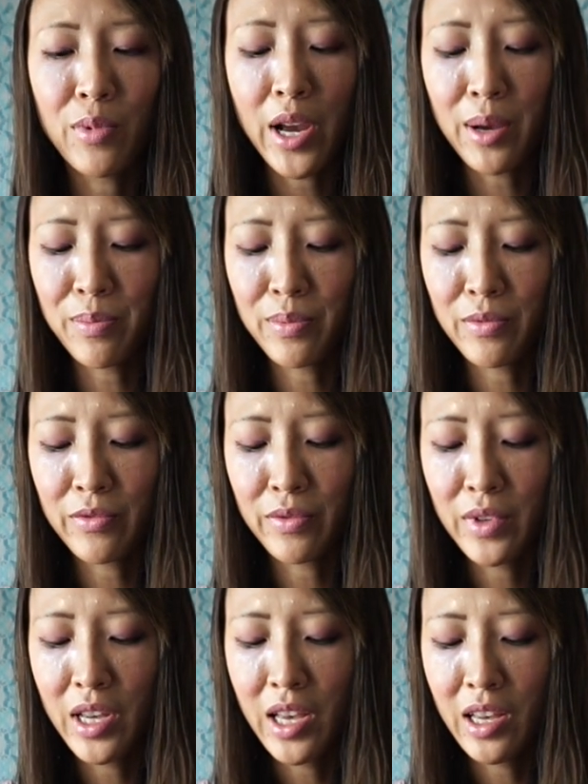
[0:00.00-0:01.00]
Prep
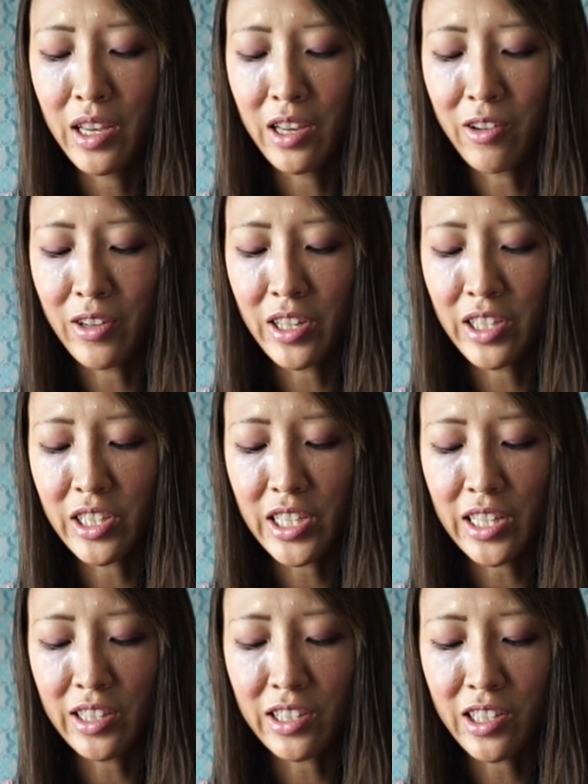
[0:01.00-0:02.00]
in order to just
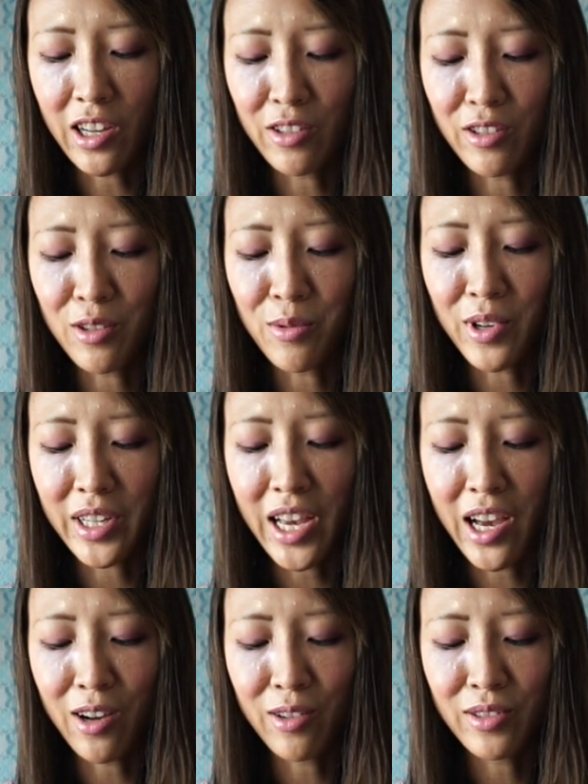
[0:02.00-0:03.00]
get this color to work
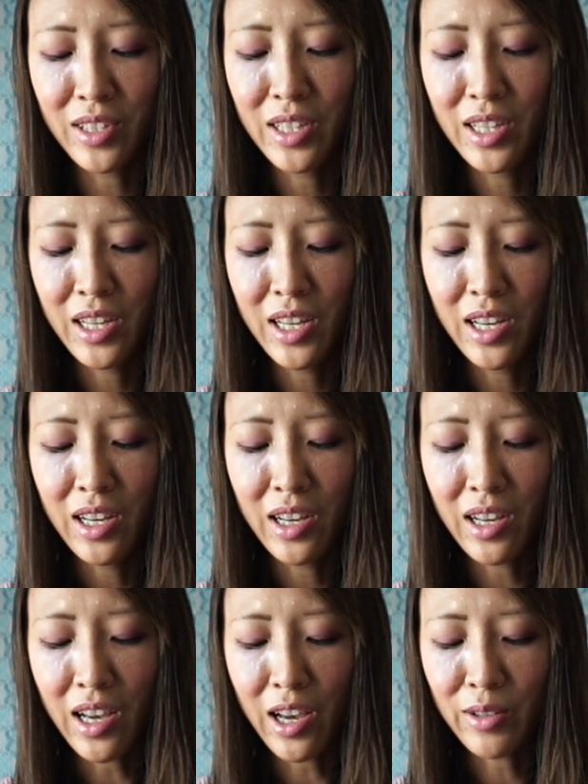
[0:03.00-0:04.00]
out.
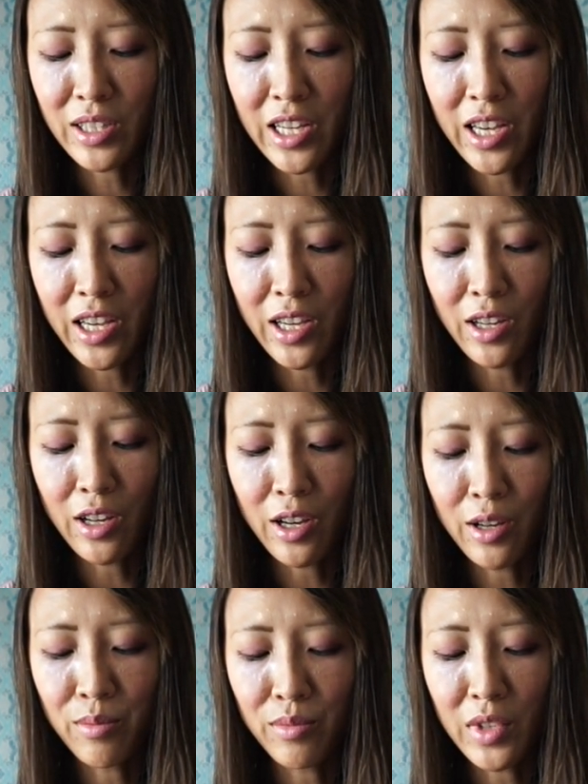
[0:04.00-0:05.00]
I would say
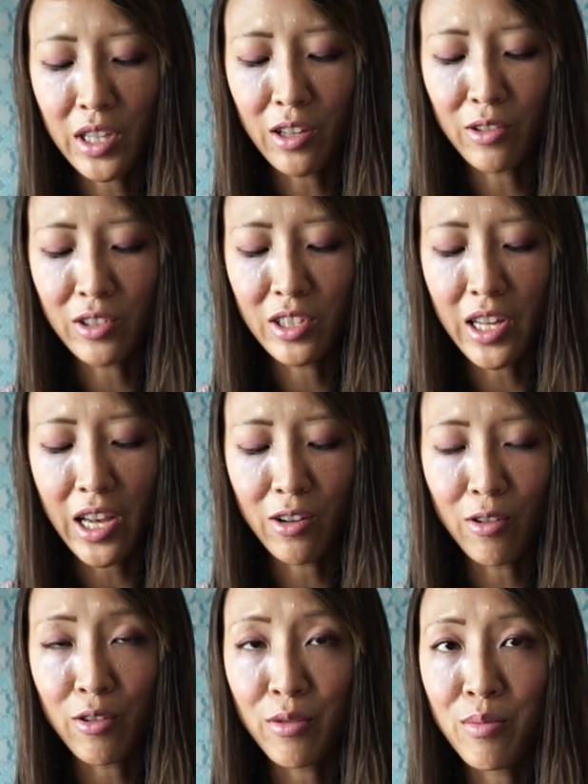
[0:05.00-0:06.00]
the colors that
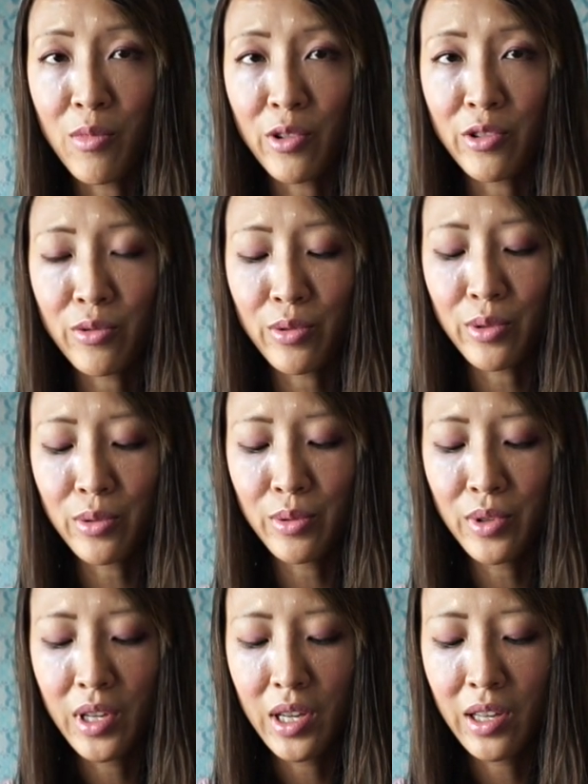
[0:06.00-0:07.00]
are more
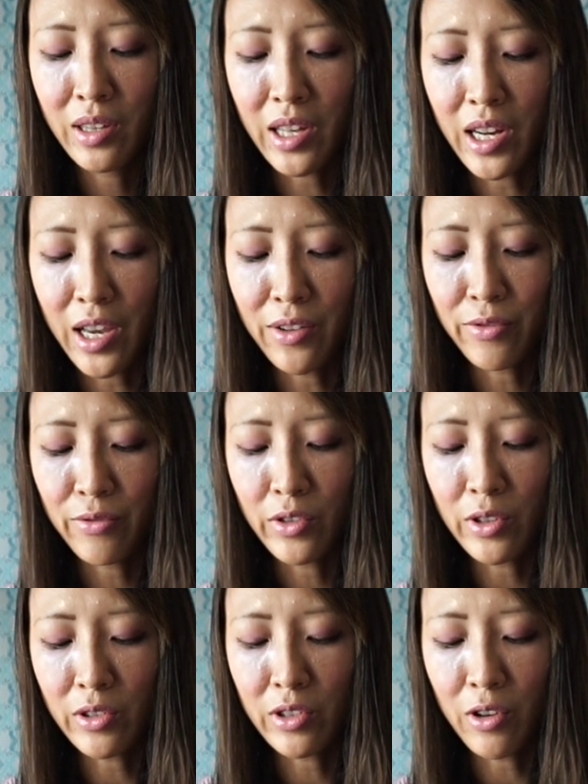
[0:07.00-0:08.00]
true that I've
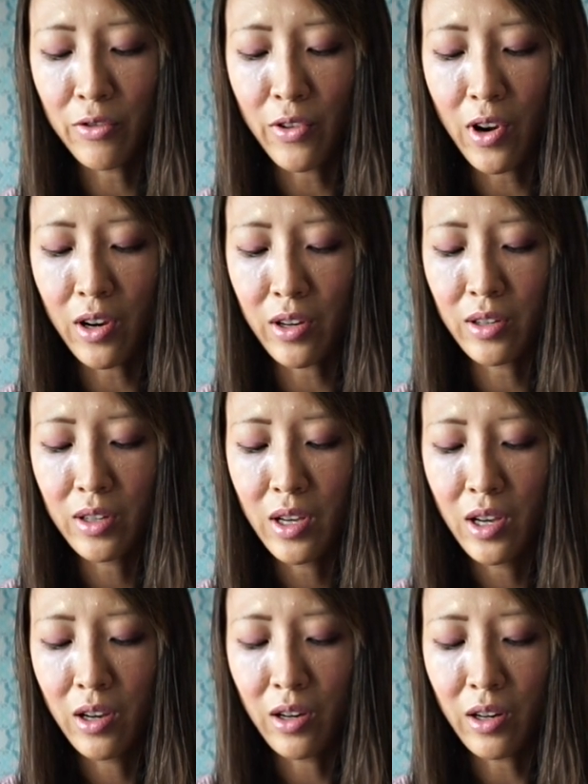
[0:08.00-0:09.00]
used so far
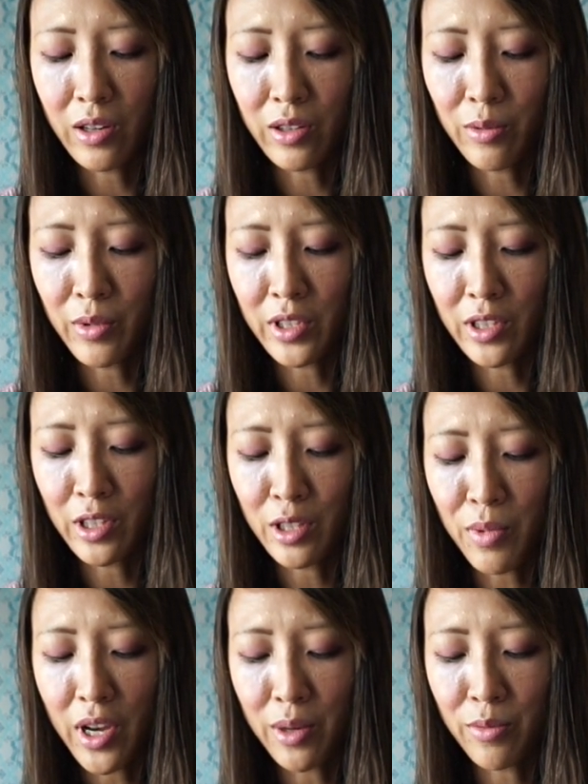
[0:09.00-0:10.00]
are the ones in this
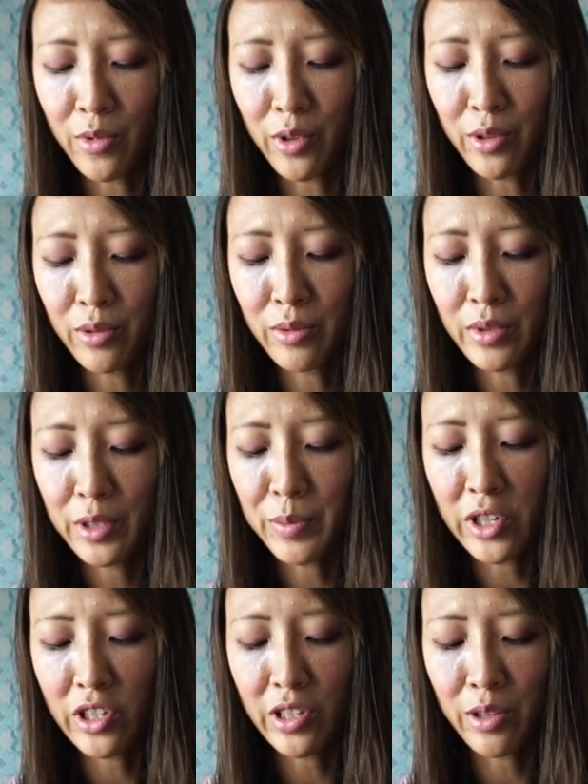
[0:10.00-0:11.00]
bottom row,
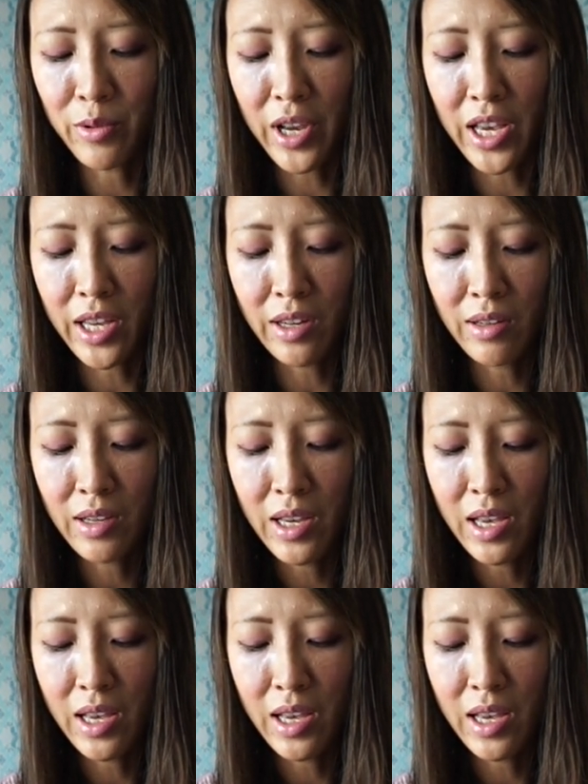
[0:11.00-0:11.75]
especially the red,